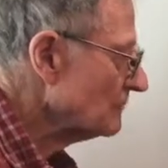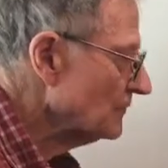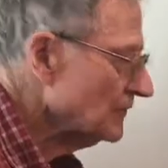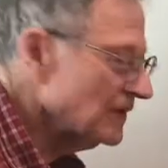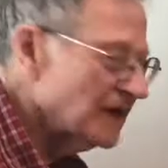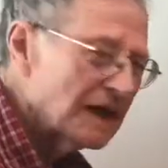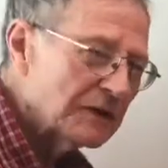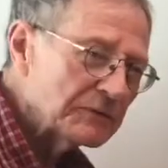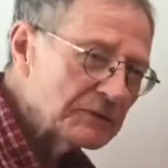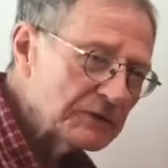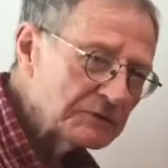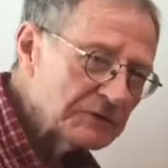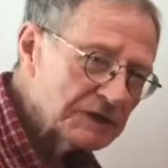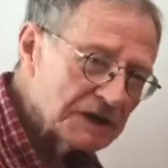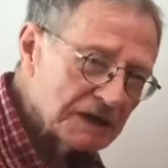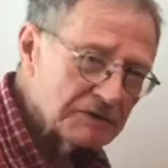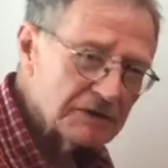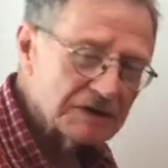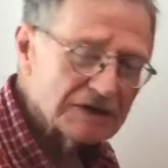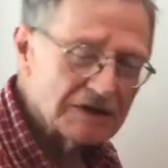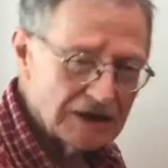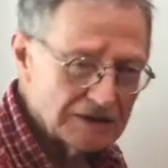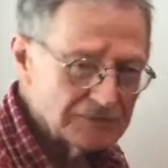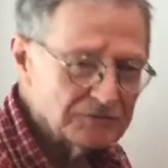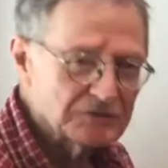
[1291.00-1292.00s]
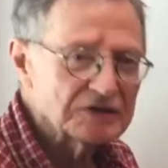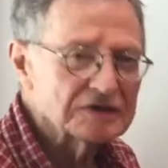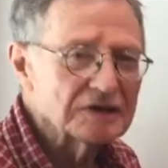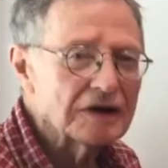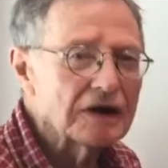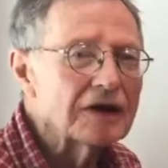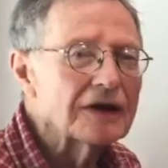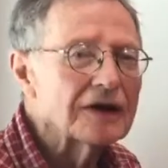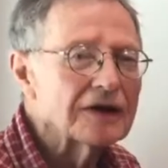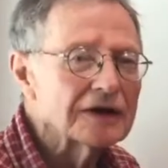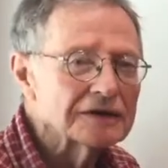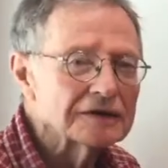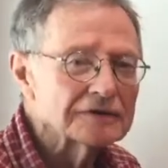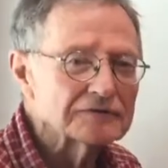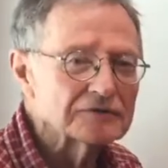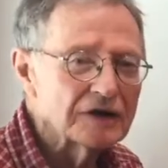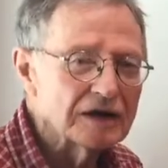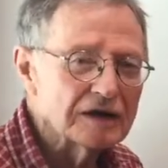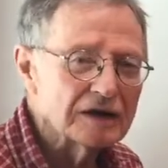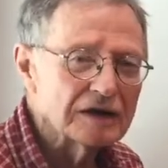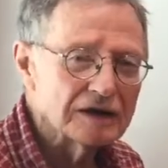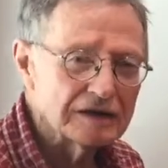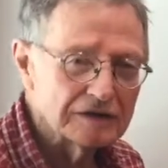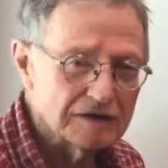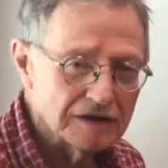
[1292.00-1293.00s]
now we come to the heart
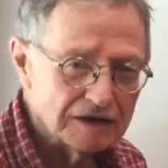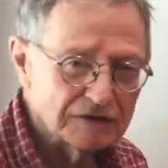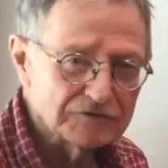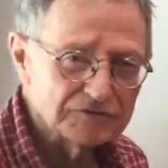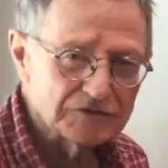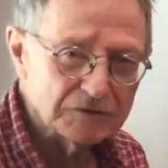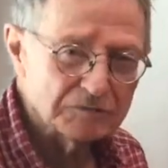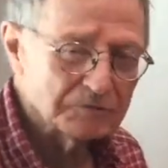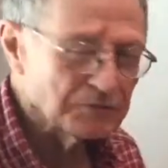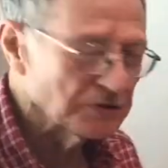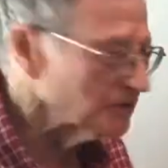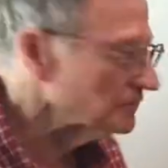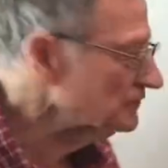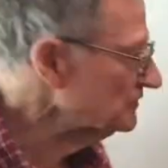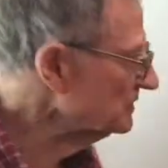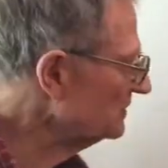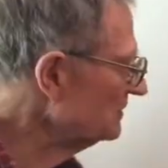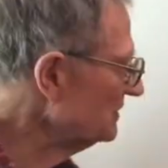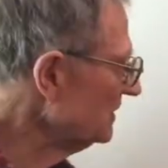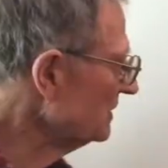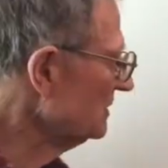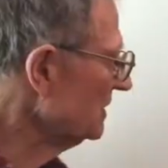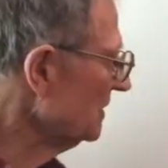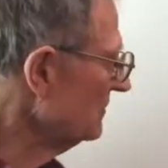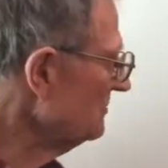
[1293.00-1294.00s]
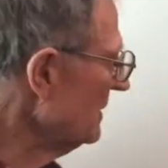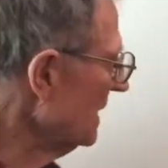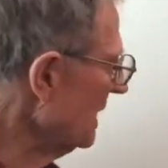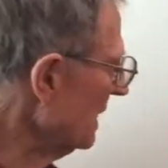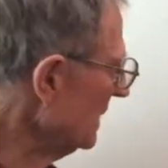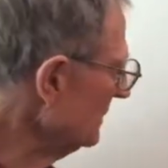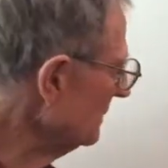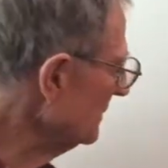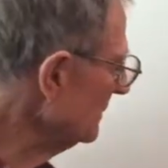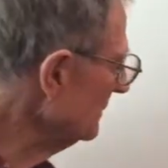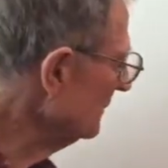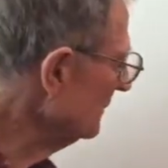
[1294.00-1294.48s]
of the proof. It's just a matter